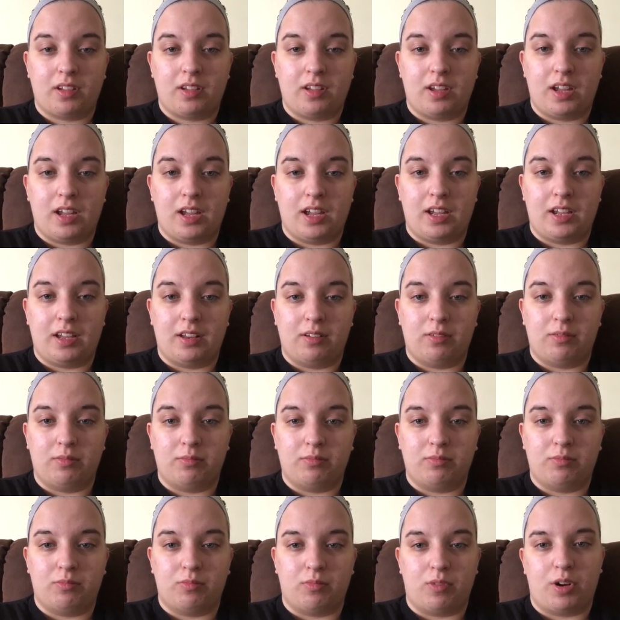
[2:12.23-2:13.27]
and
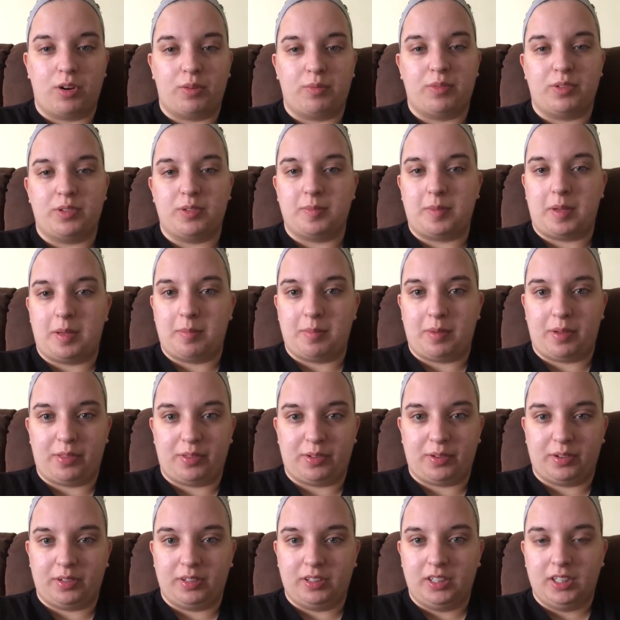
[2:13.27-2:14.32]
one was my
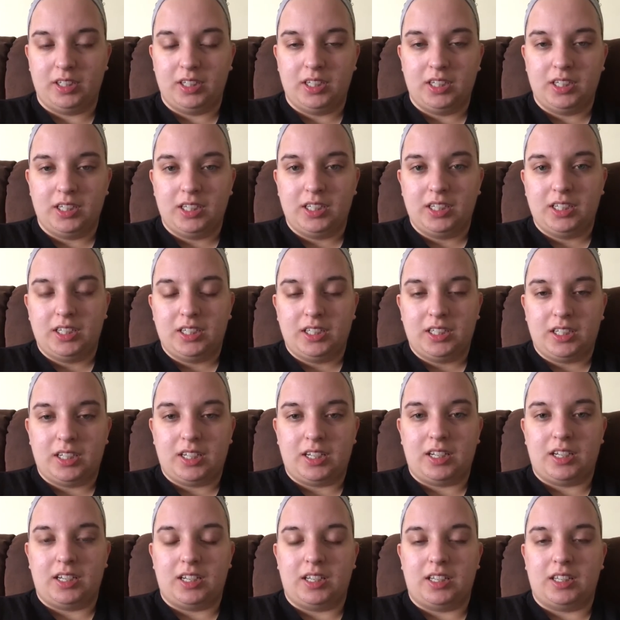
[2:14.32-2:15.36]
mother
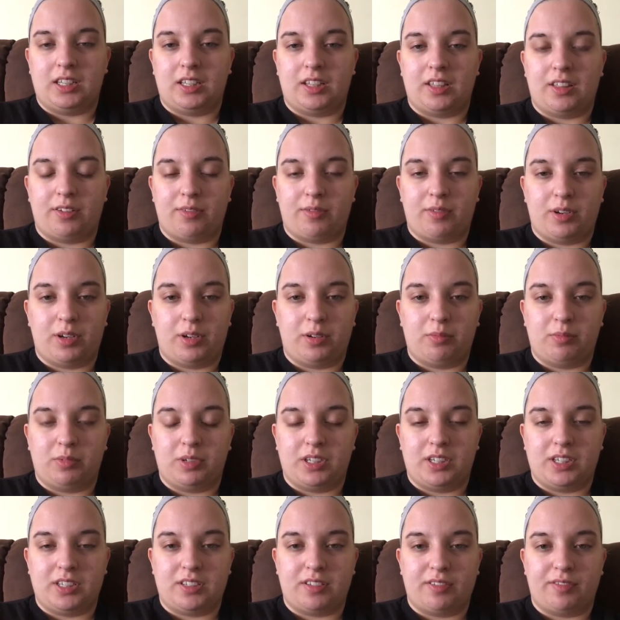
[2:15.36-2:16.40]
and the other one
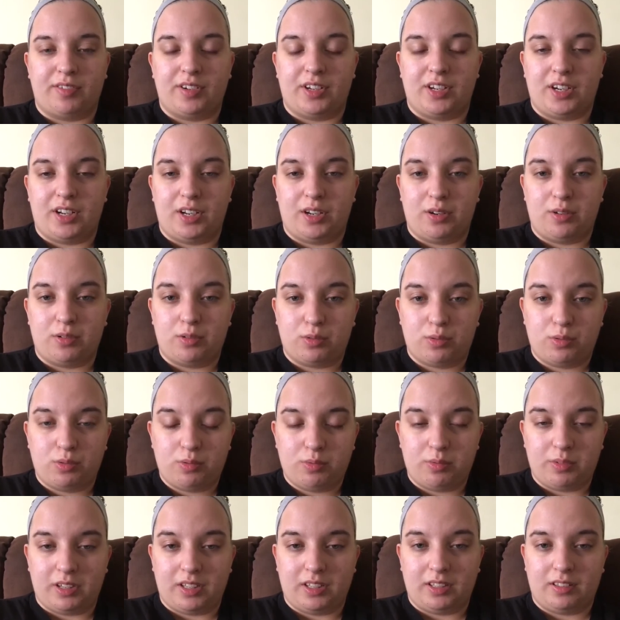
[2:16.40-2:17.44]
was a friend I go to school
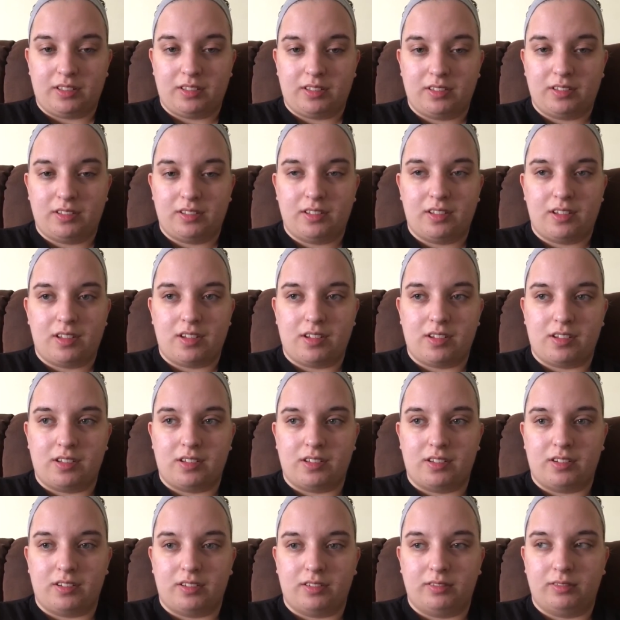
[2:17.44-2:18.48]
with,
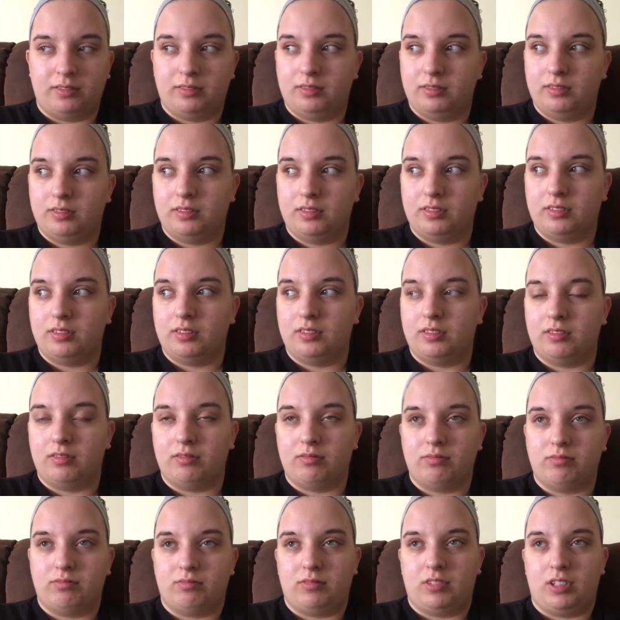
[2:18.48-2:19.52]
and
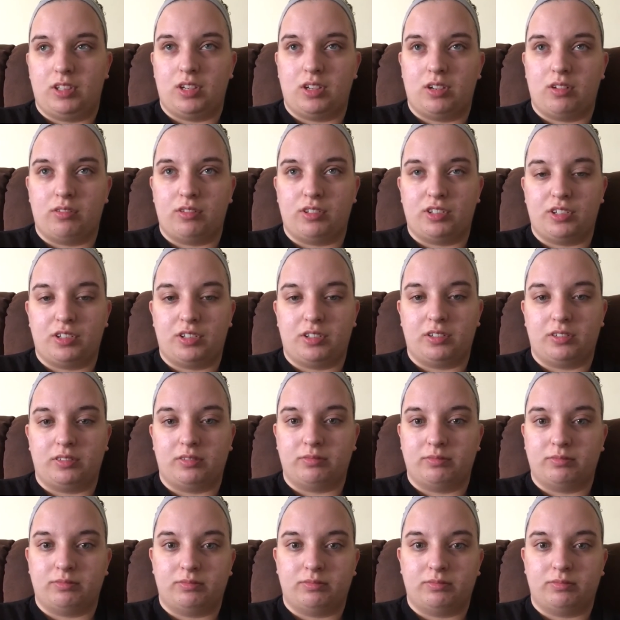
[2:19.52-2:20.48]
they're